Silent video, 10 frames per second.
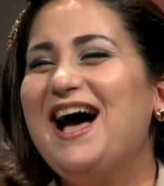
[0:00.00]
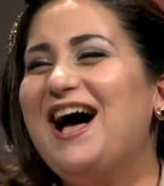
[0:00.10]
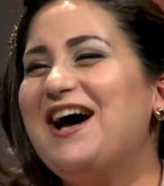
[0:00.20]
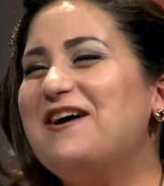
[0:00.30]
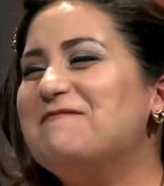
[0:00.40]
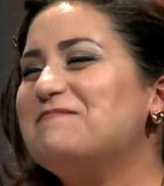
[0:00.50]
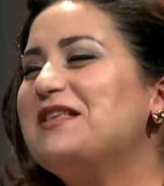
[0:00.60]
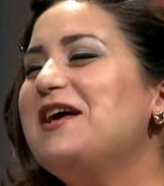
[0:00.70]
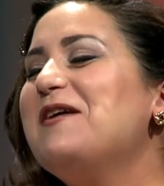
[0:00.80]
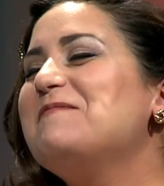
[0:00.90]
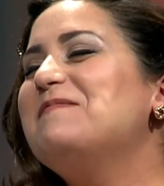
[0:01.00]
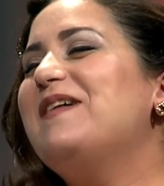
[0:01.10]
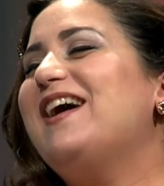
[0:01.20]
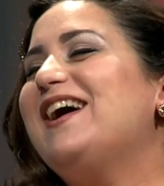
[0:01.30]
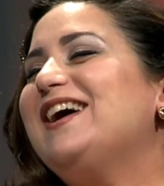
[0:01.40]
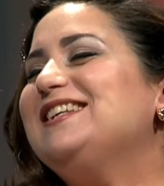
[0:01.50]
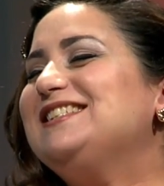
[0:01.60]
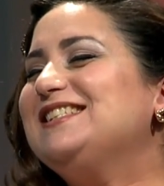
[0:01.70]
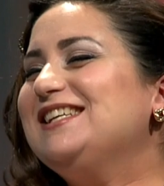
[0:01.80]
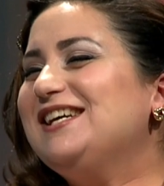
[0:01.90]
um,
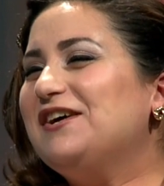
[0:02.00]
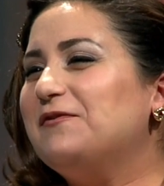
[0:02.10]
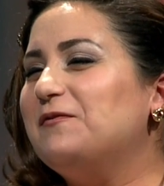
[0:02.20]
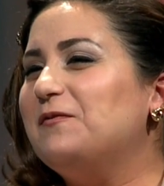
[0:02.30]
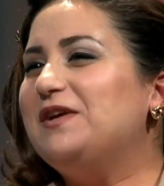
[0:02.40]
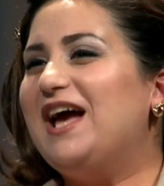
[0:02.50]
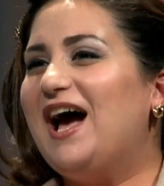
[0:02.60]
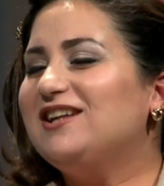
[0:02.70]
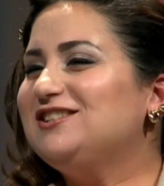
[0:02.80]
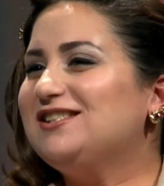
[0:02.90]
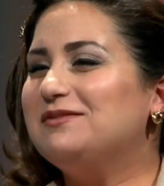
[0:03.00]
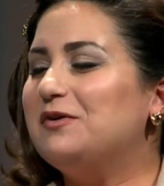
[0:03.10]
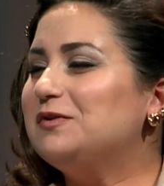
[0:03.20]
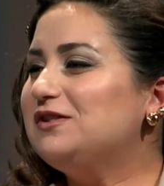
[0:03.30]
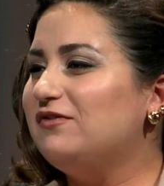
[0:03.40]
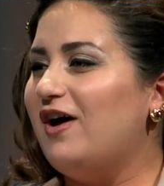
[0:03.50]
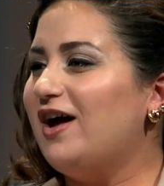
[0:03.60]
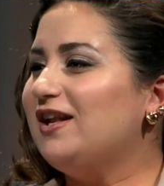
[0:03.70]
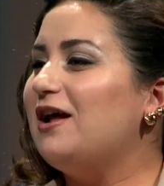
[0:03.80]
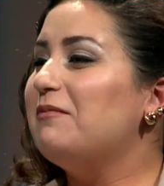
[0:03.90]
but we had just the most
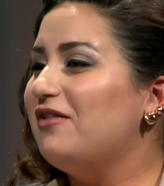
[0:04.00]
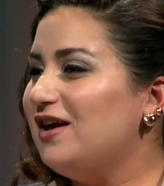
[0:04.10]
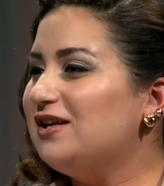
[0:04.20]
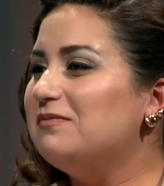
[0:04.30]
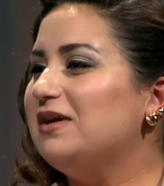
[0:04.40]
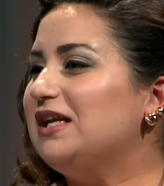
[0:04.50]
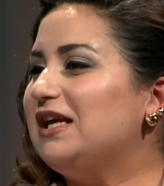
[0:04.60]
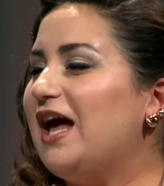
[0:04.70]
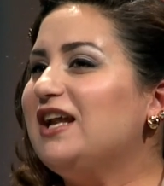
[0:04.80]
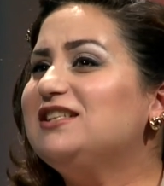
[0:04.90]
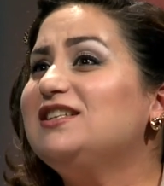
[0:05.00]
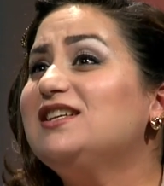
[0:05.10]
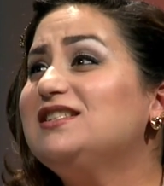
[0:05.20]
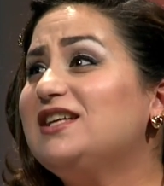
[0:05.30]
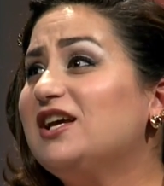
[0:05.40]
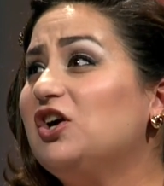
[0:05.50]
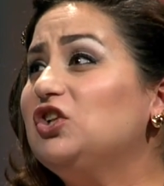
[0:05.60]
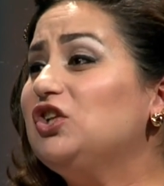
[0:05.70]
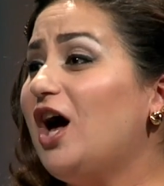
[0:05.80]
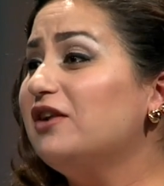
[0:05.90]
fun, and I'm on that committee, and it does take a
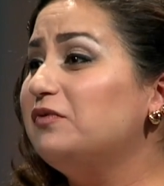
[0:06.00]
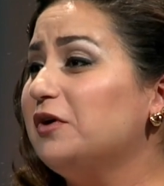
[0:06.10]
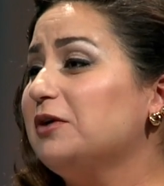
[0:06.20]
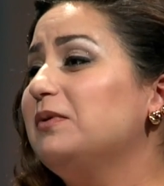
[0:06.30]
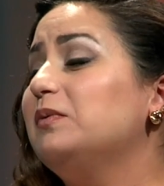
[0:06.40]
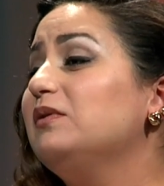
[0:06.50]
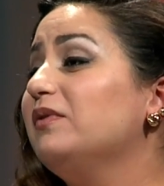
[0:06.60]
lot of work, but we